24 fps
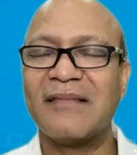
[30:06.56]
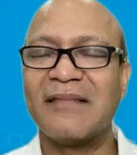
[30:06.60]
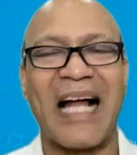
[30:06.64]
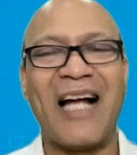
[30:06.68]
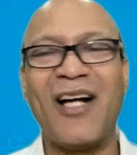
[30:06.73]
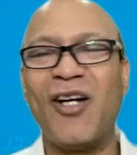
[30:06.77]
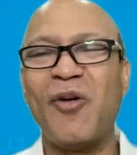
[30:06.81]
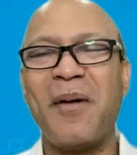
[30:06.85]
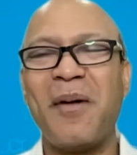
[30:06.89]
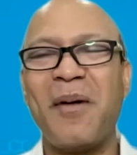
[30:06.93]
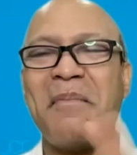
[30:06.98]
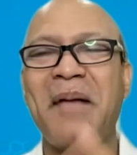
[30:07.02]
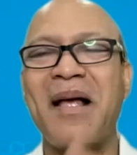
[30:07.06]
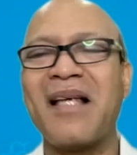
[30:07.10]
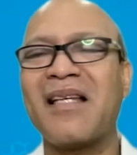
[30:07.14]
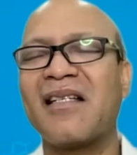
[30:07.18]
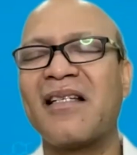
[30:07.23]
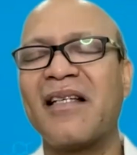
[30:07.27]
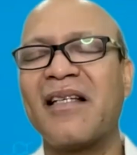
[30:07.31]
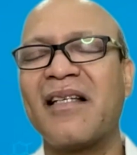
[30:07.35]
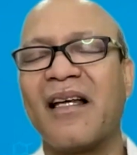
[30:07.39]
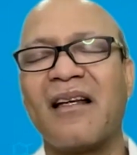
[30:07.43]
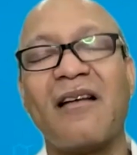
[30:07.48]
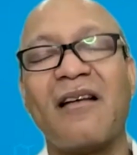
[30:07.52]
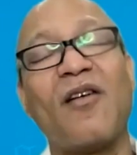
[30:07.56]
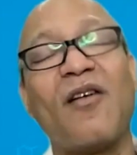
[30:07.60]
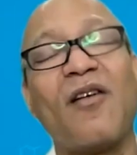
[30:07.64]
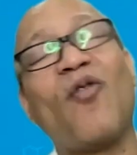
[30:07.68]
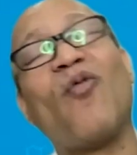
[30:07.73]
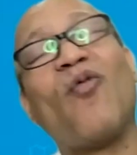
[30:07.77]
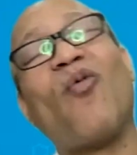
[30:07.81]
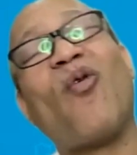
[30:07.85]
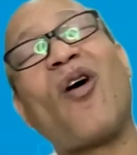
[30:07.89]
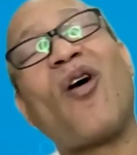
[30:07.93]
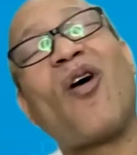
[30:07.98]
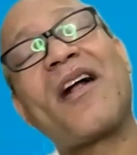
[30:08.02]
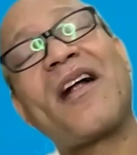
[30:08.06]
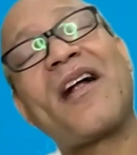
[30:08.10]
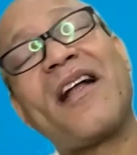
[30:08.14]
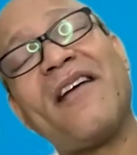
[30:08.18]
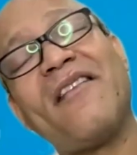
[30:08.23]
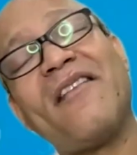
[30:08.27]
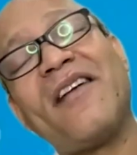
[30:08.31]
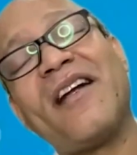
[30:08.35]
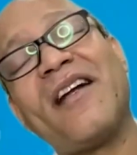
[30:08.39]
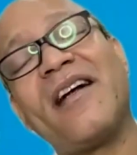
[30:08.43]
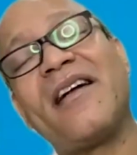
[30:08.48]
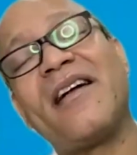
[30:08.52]
I'll do my best, man.
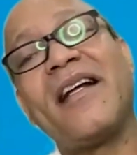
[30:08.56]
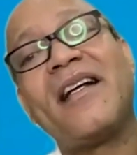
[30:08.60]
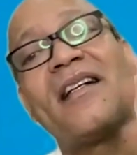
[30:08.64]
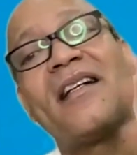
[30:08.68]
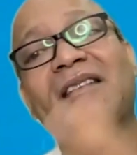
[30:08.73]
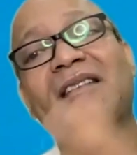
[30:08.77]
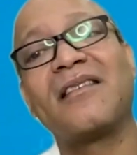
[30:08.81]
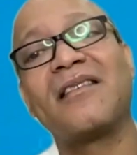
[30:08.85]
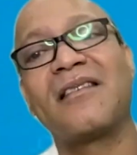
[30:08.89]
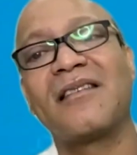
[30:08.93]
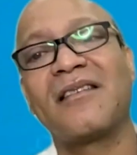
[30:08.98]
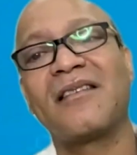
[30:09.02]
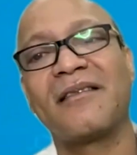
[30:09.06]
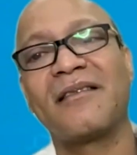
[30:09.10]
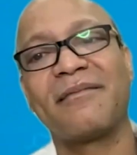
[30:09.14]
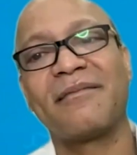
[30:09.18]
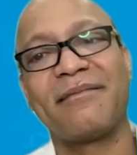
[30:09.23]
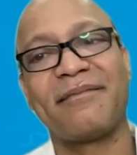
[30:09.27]
Whatever it takes.